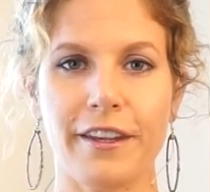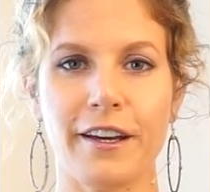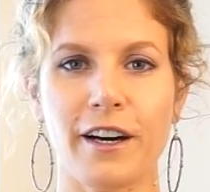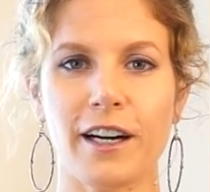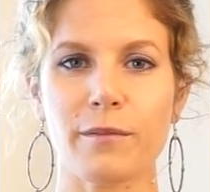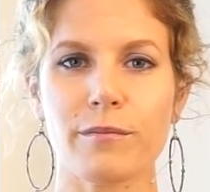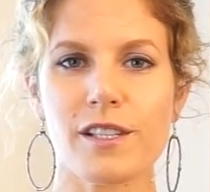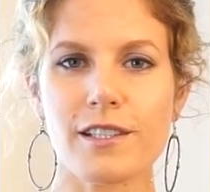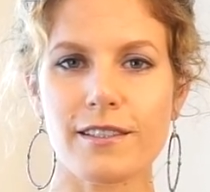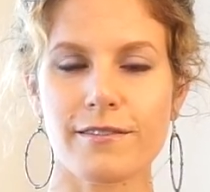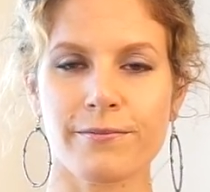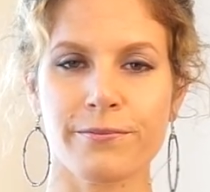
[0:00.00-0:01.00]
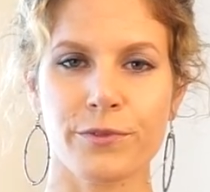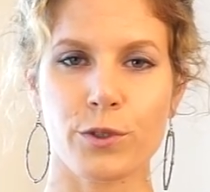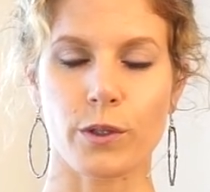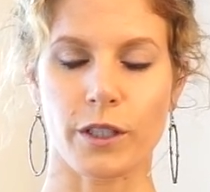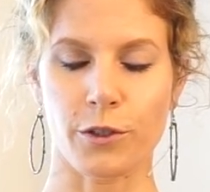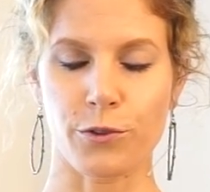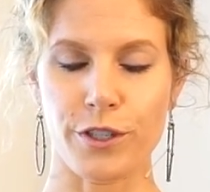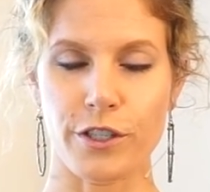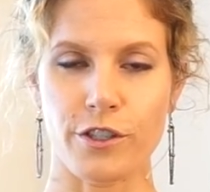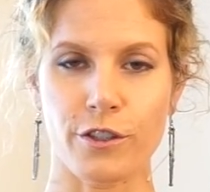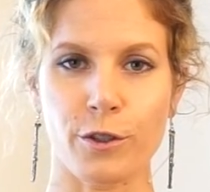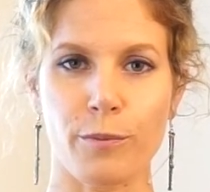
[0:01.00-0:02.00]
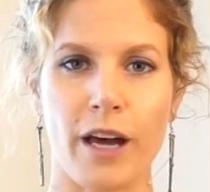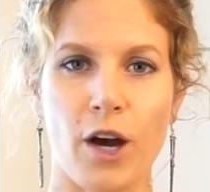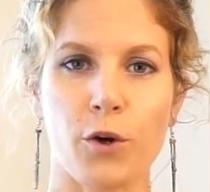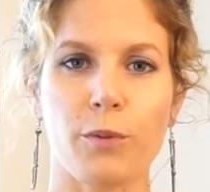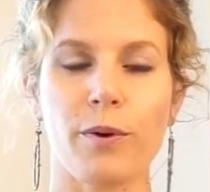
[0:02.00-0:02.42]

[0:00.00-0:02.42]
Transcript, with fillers: the arms to our original power